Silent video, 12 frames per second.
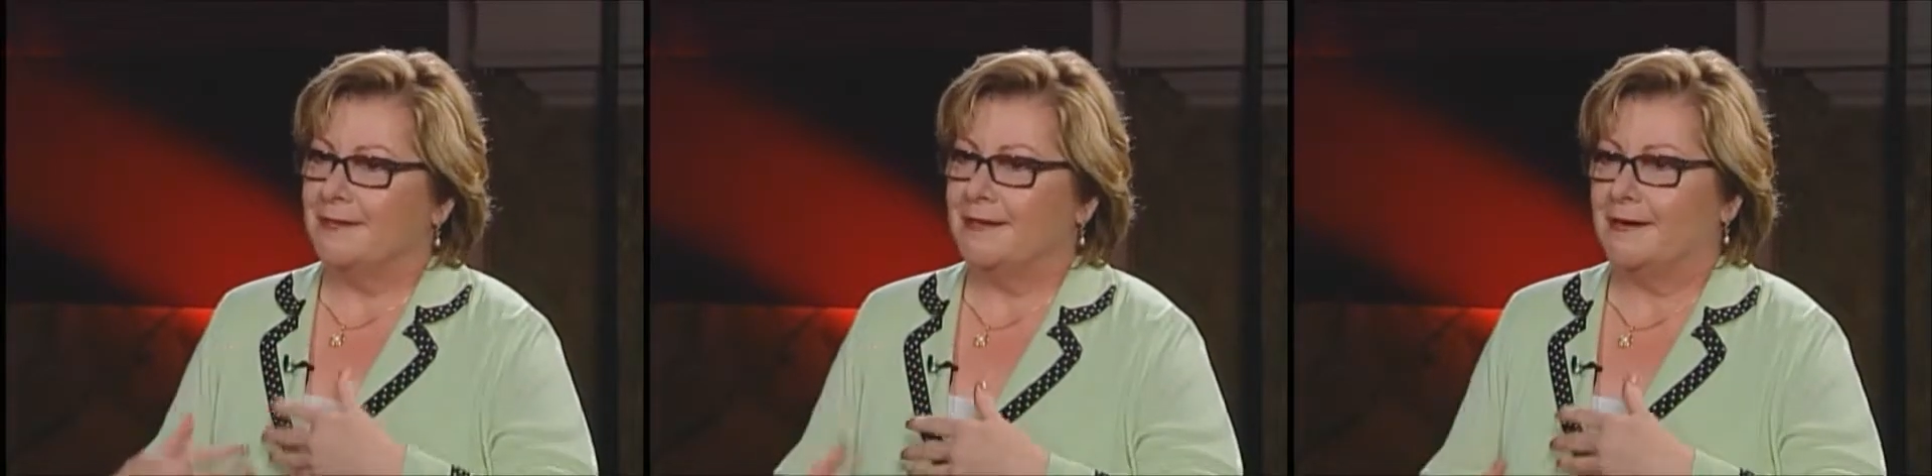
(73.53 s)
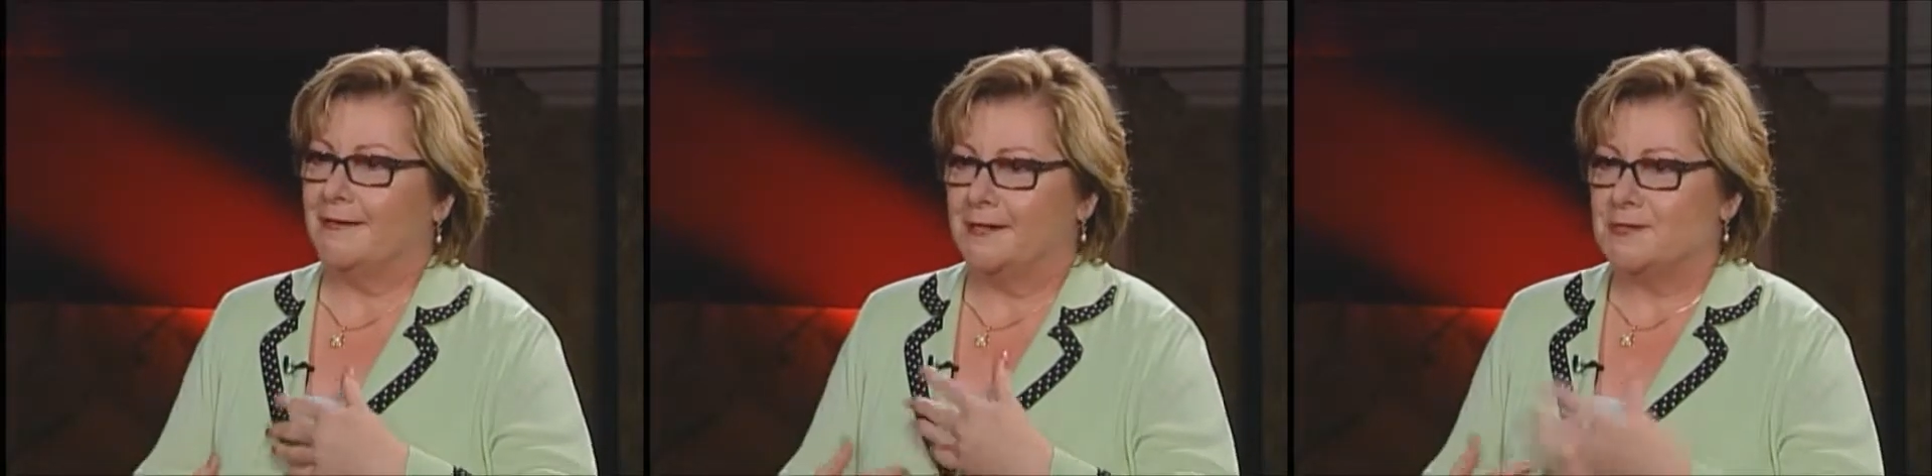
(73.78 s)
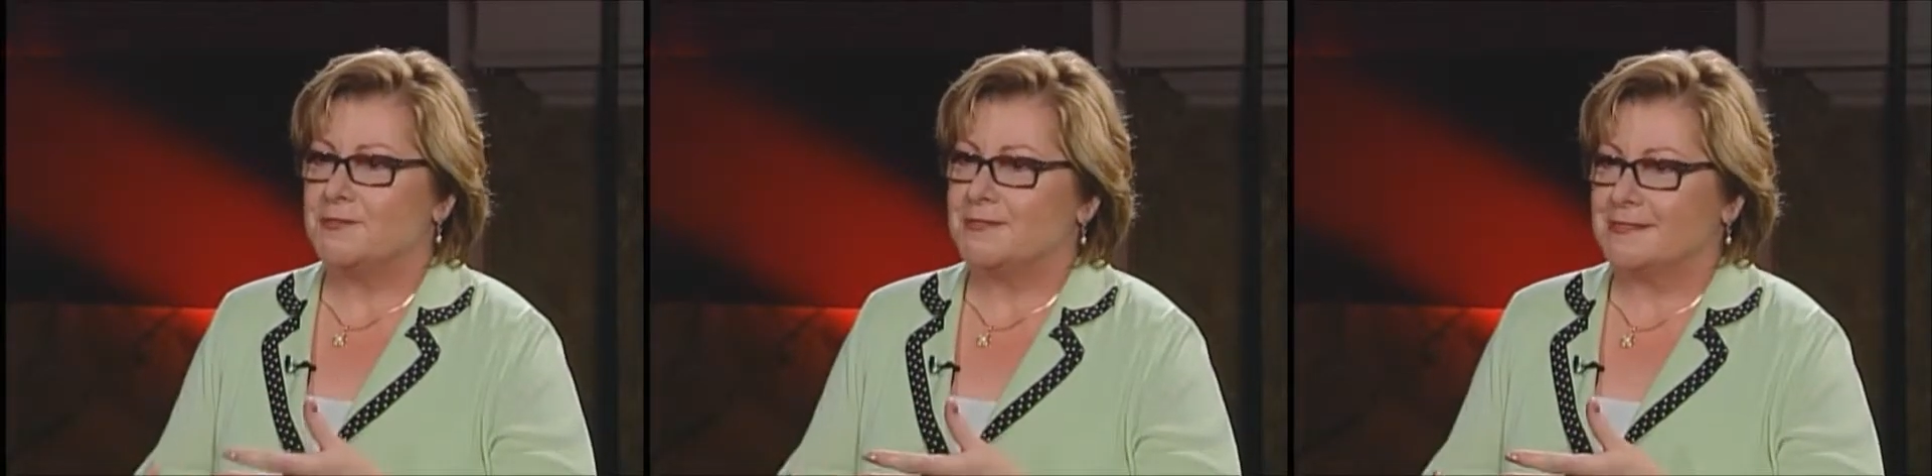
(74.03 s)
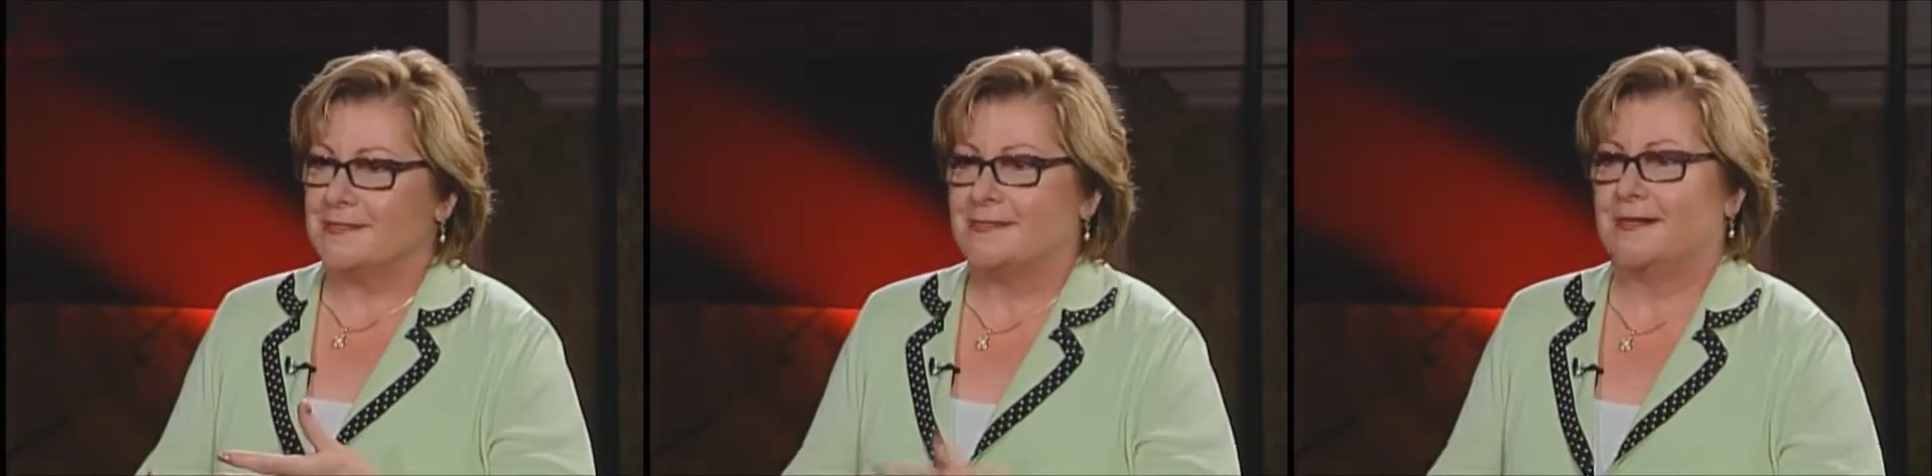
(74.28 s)
their
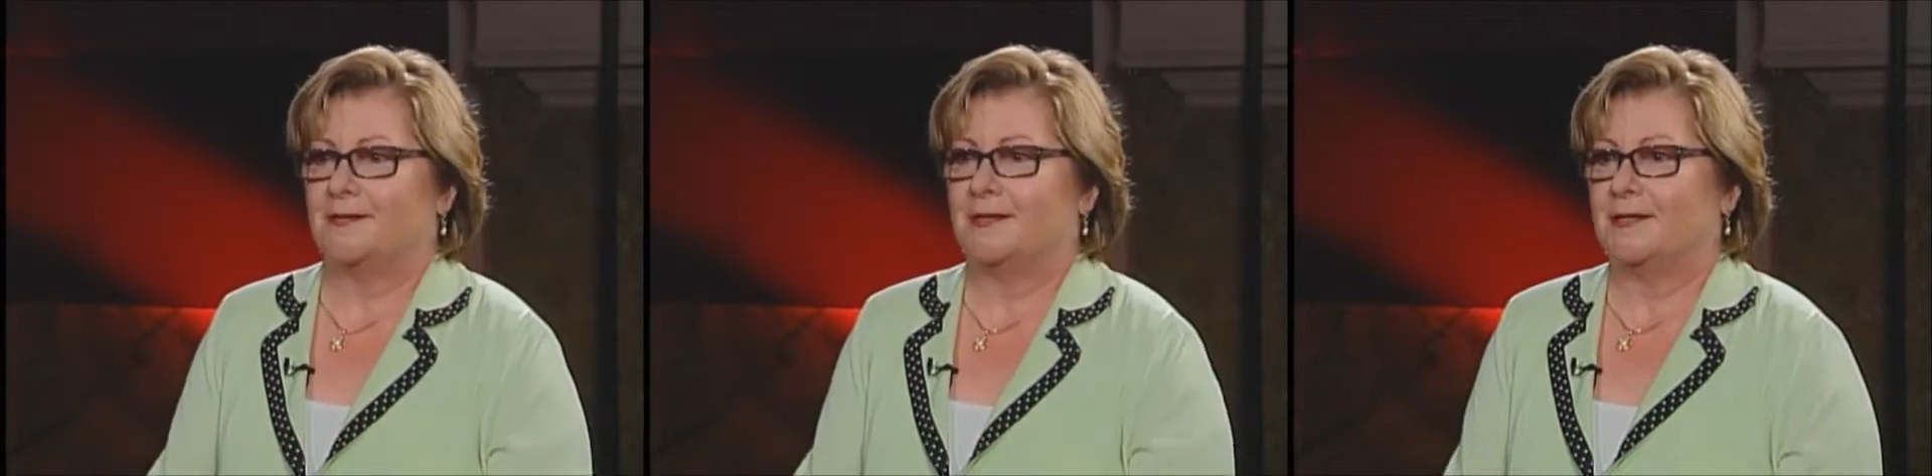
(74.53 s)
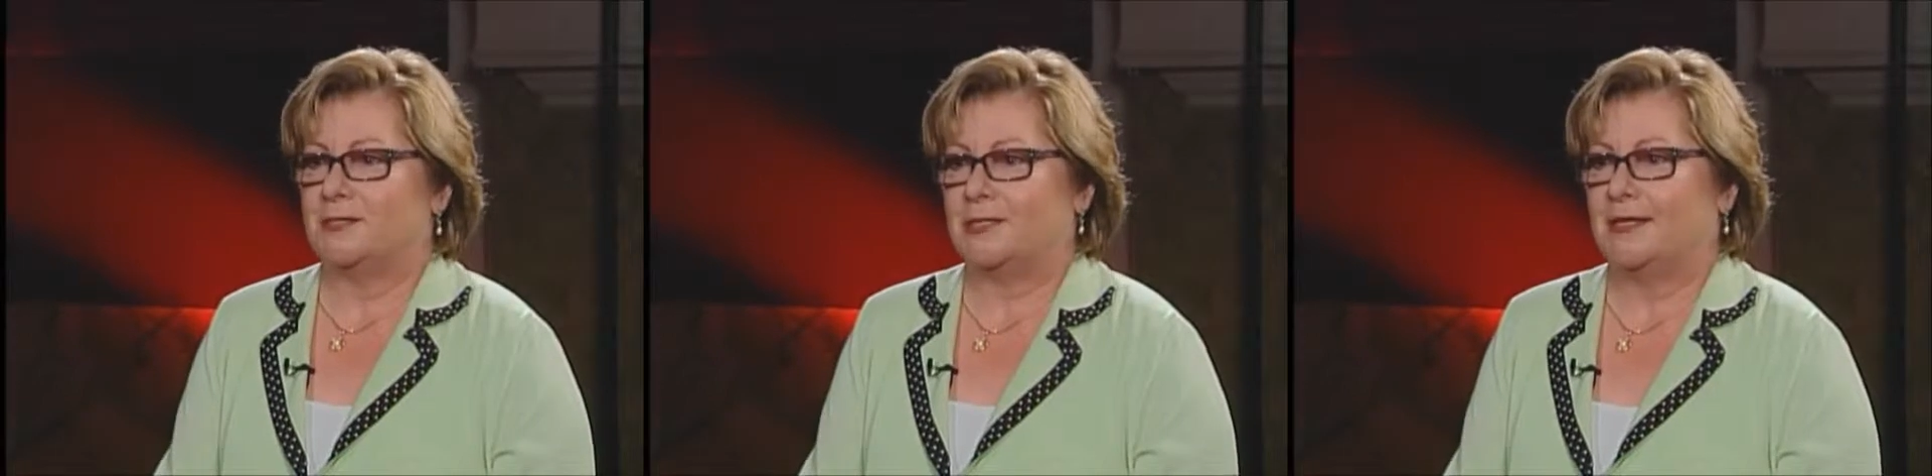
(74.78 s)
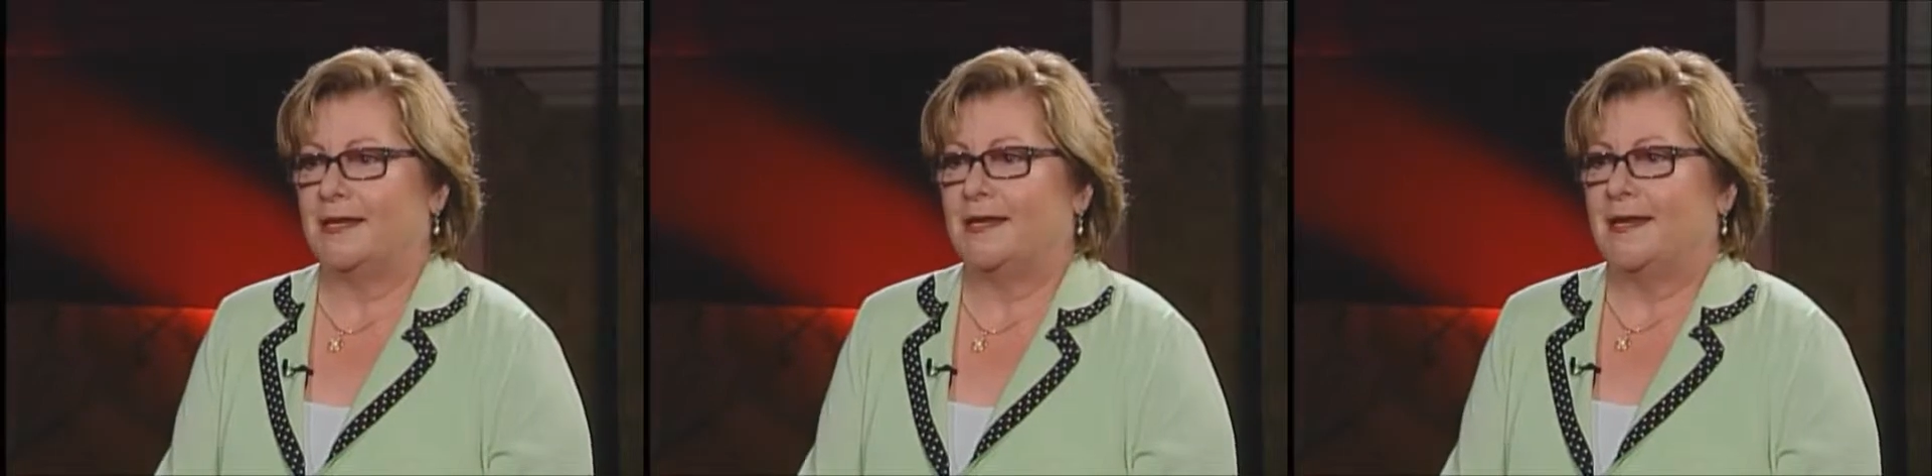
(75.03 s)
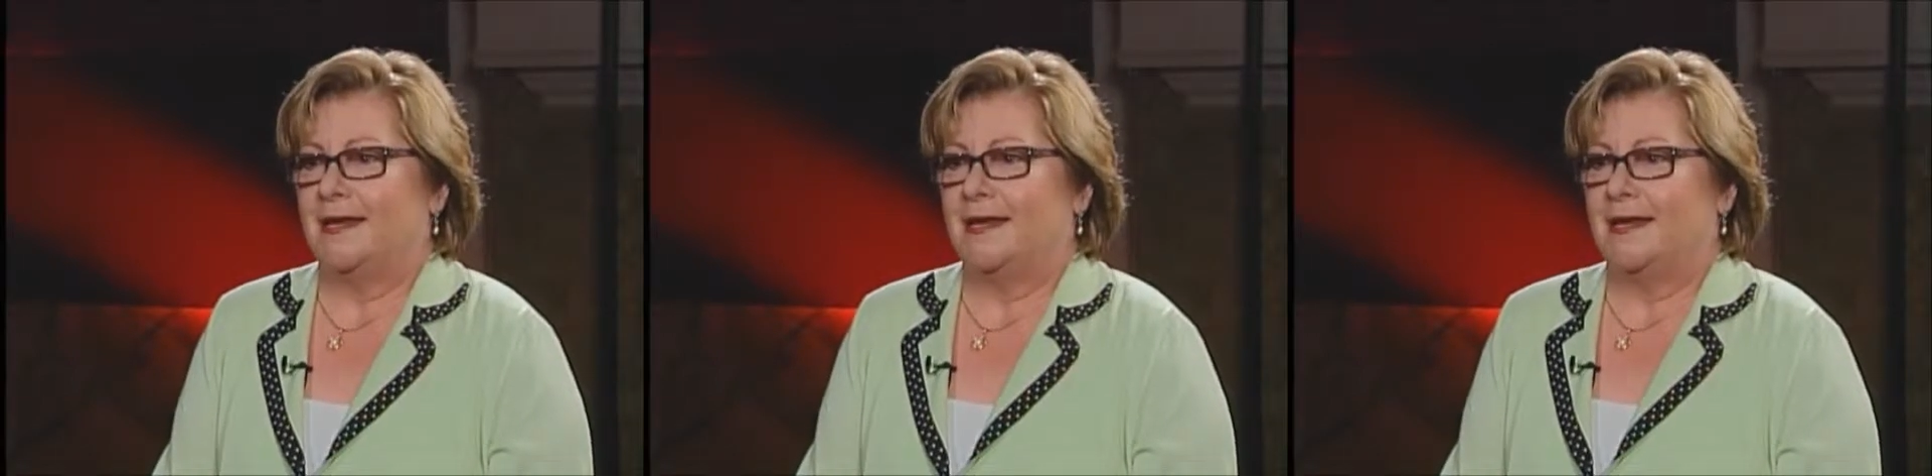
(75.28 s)
interest in technology